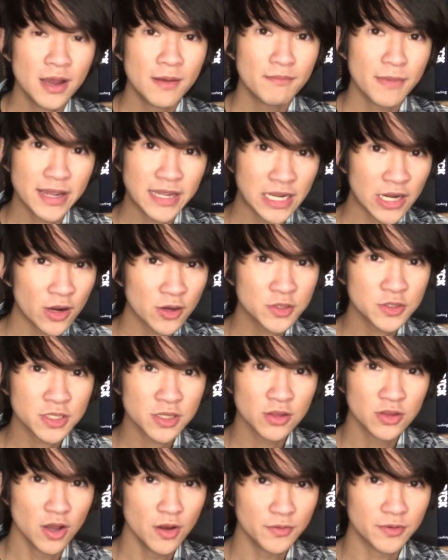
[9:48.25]
My character's
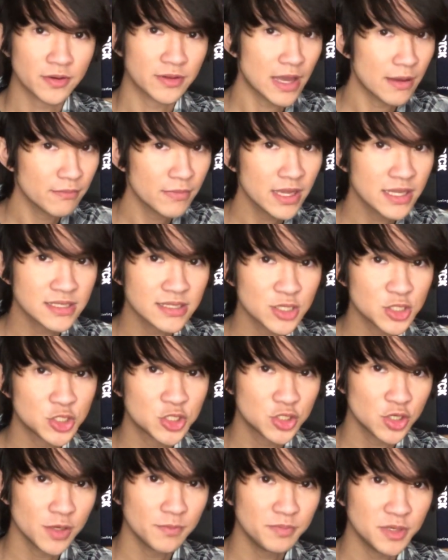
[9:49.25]
a loner, that means they
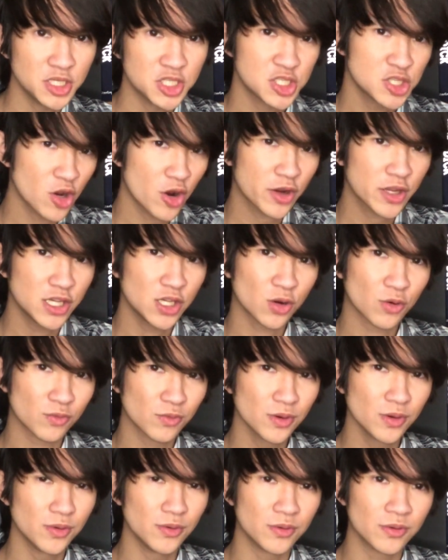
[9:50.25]
should be snarky or
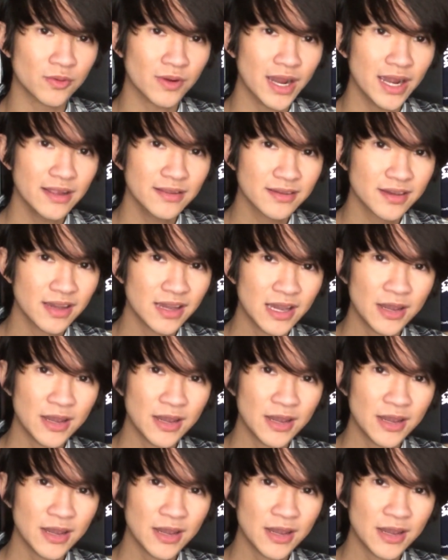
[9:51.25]
rude, right?